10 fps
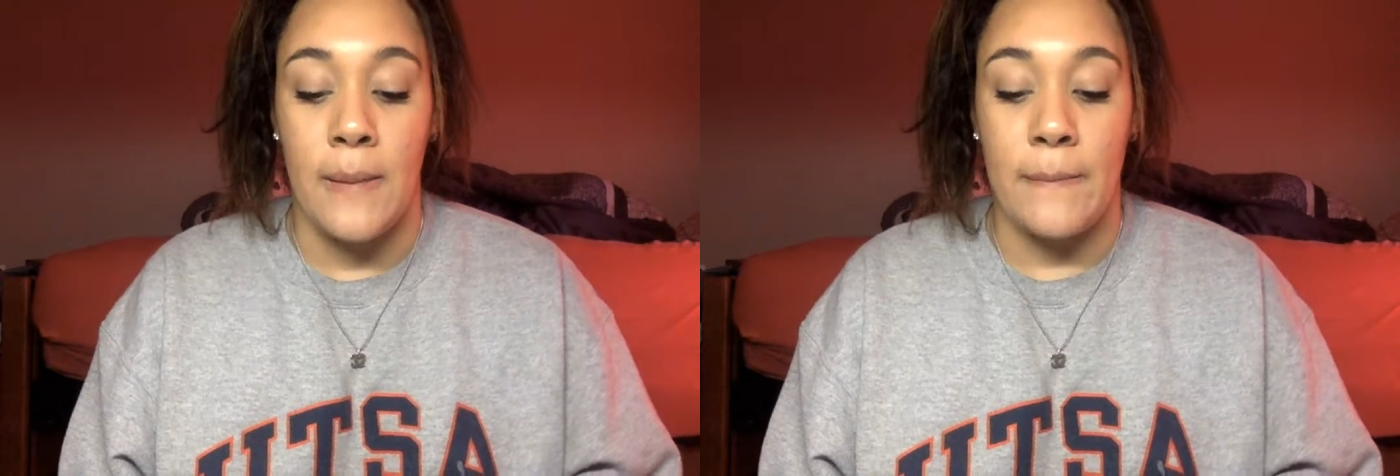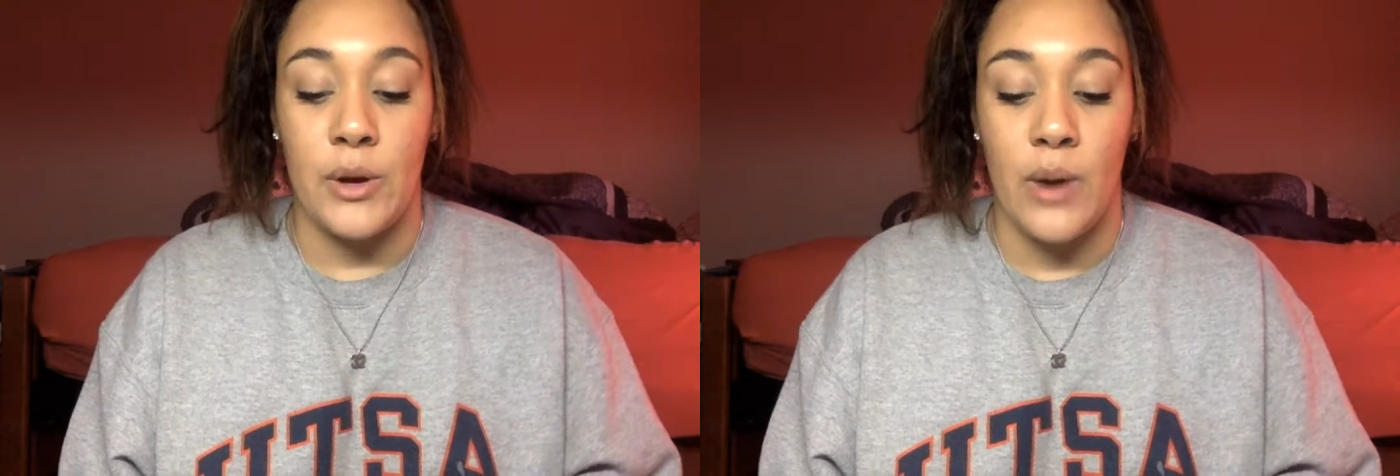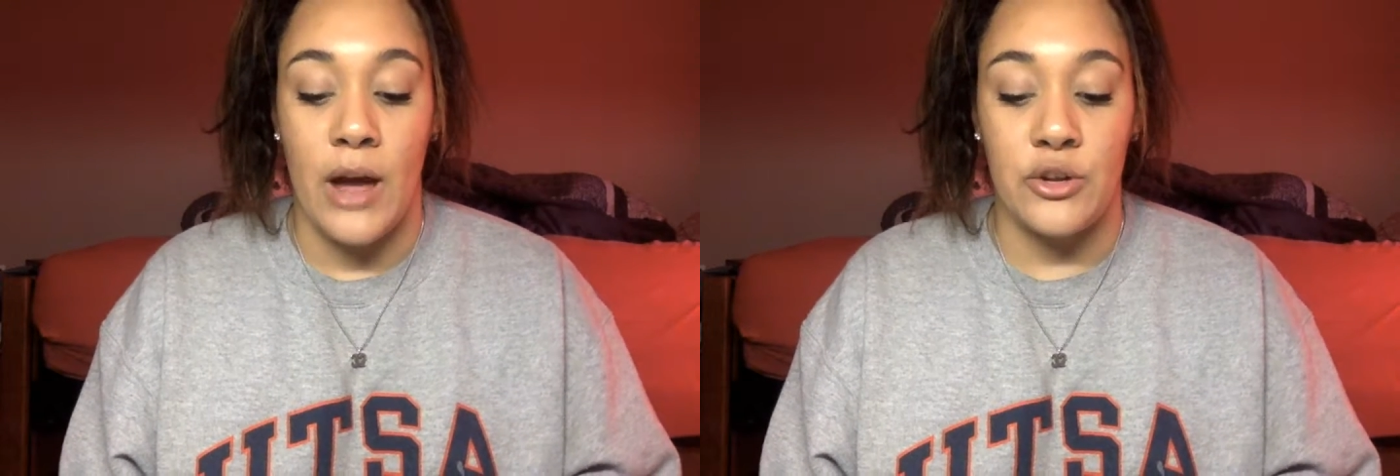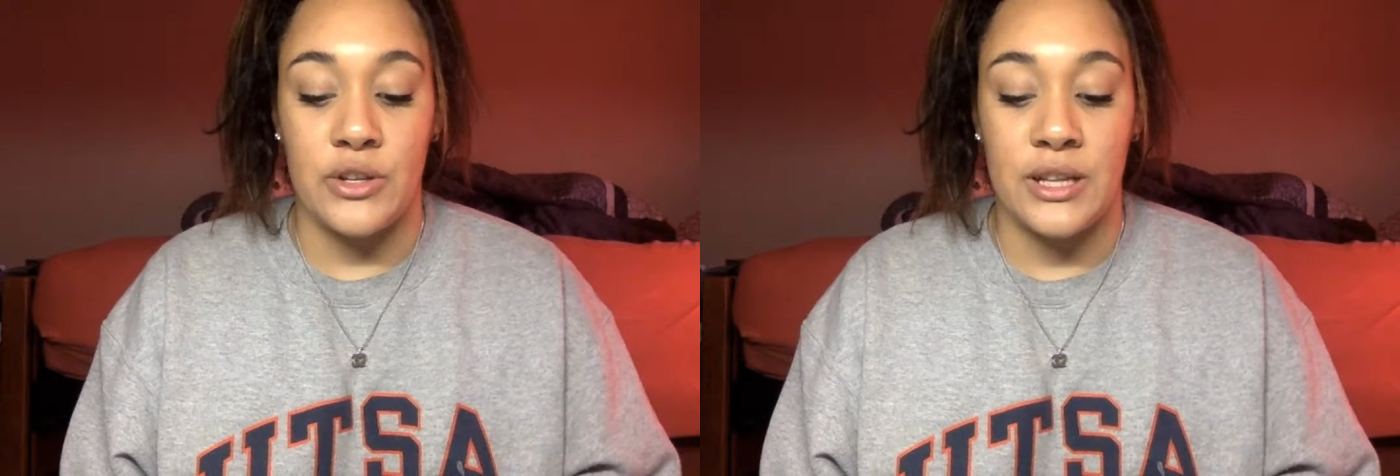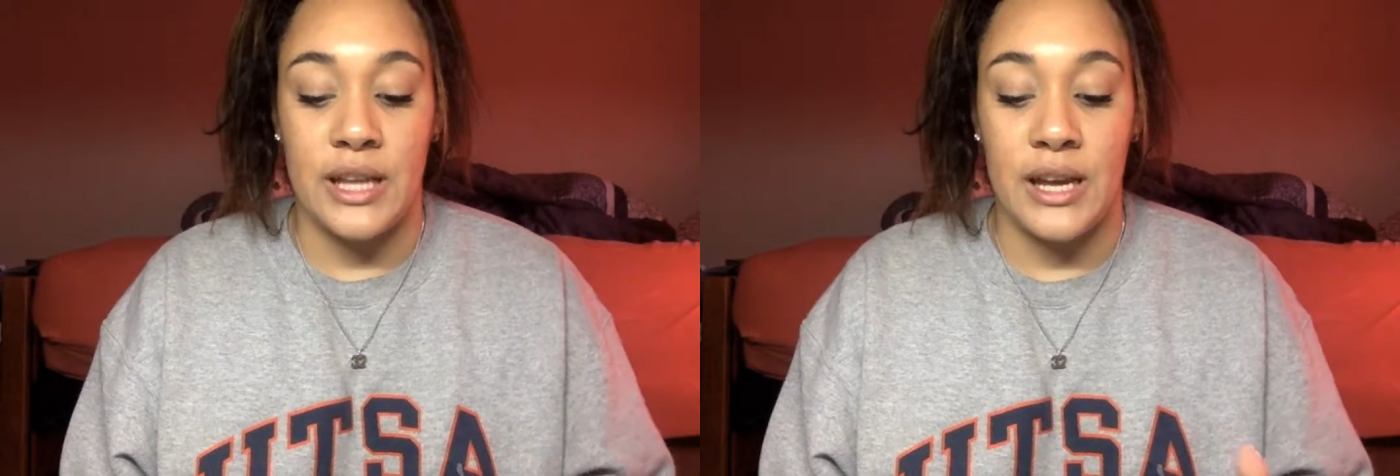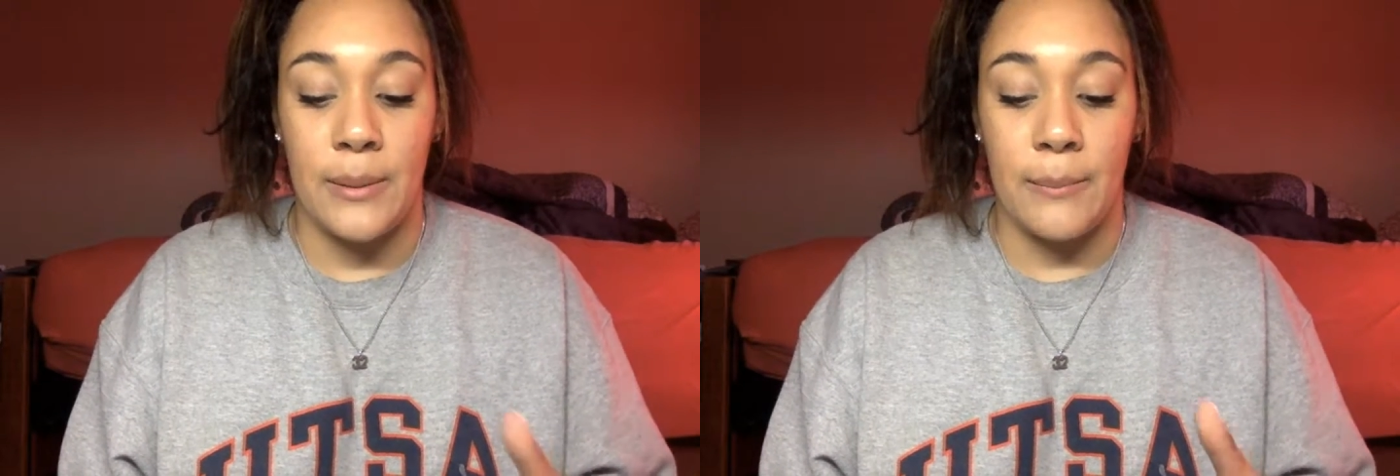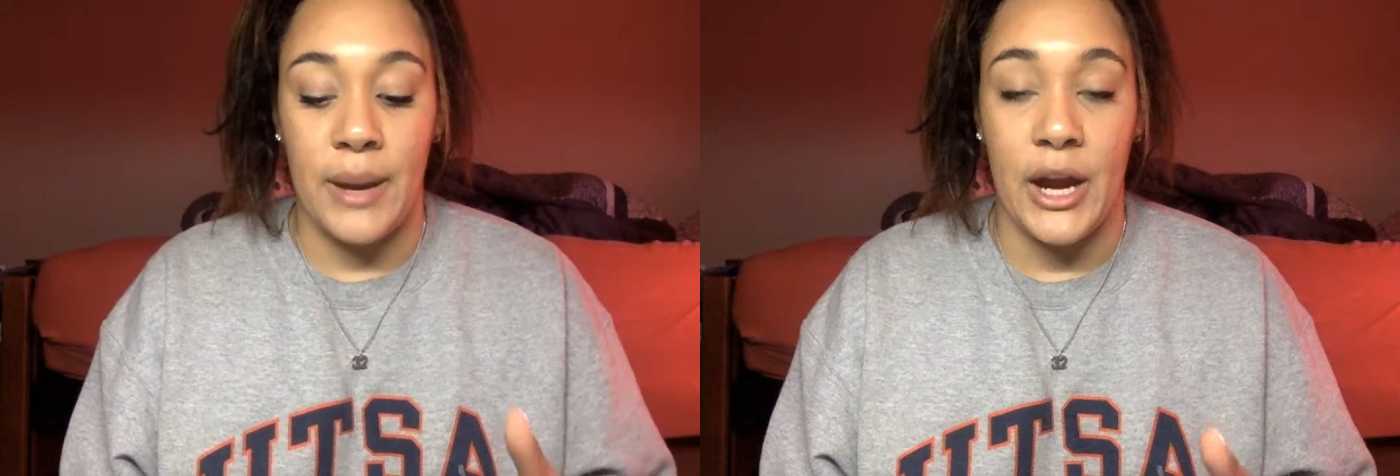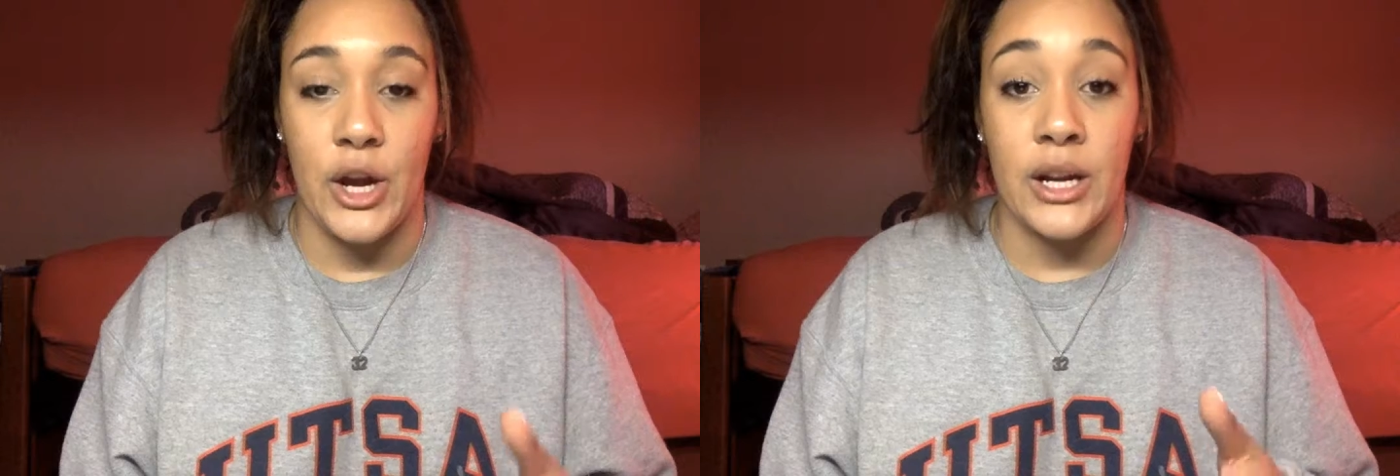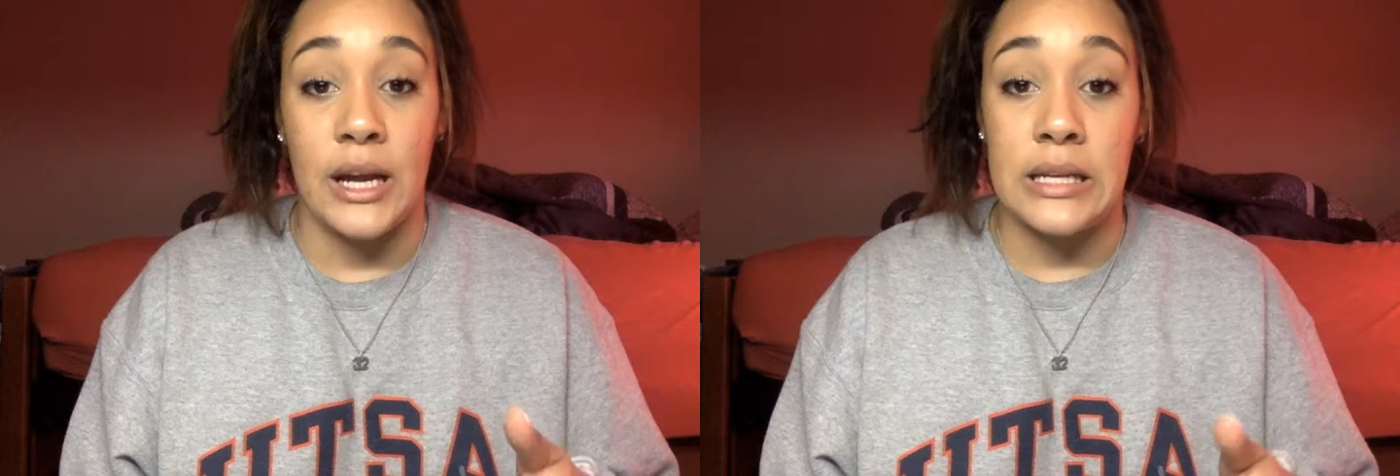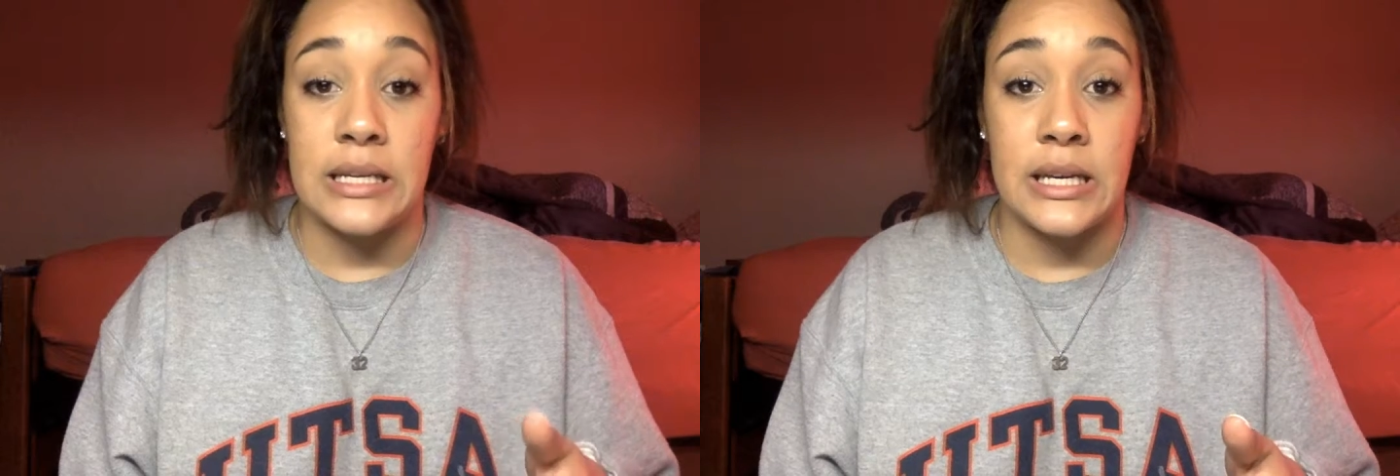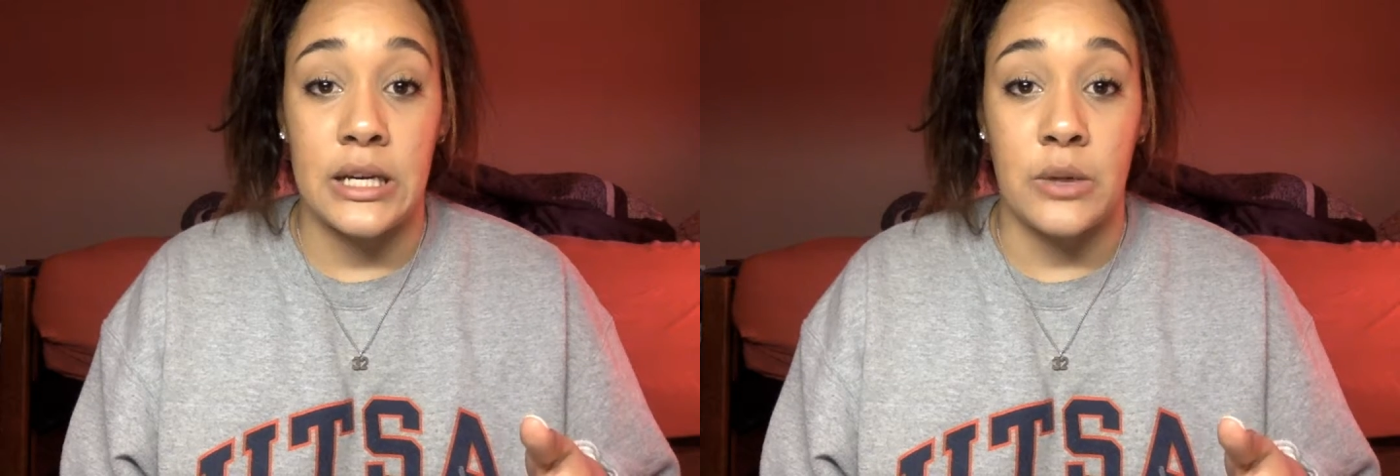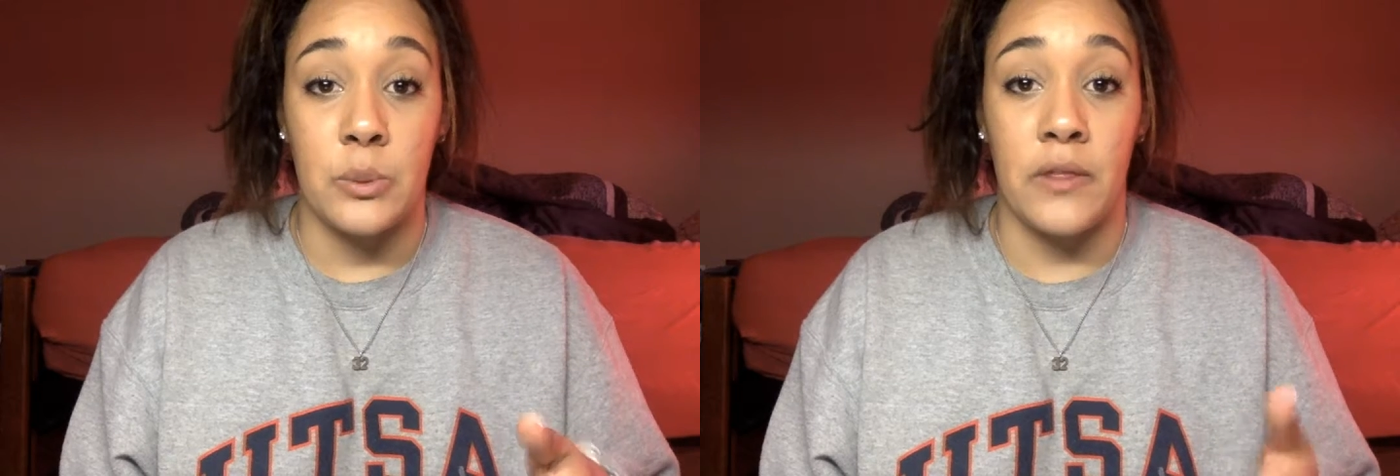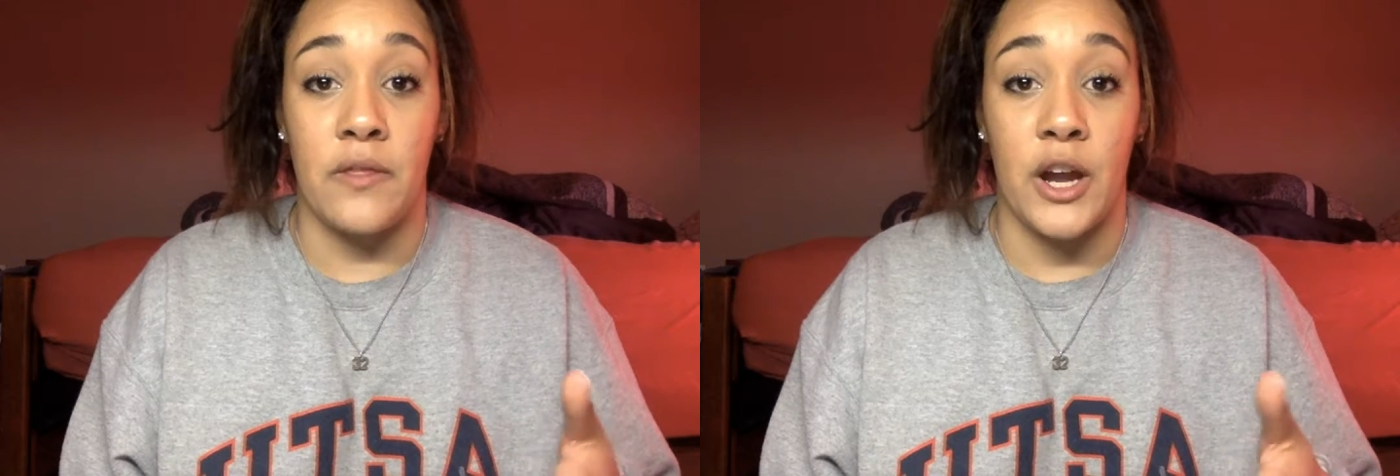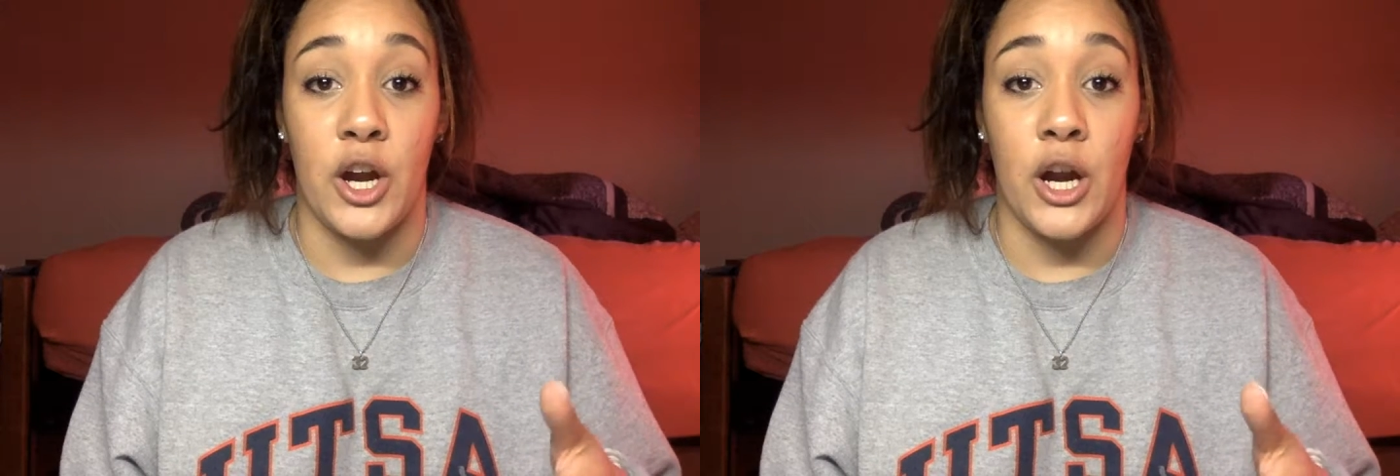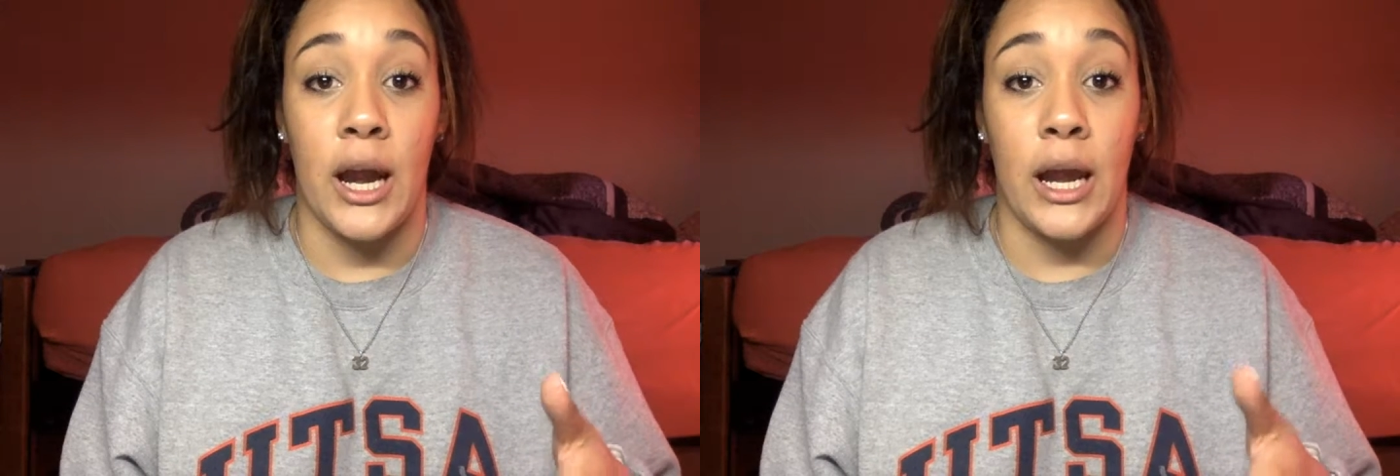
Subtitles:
but rather that they compare an idea with their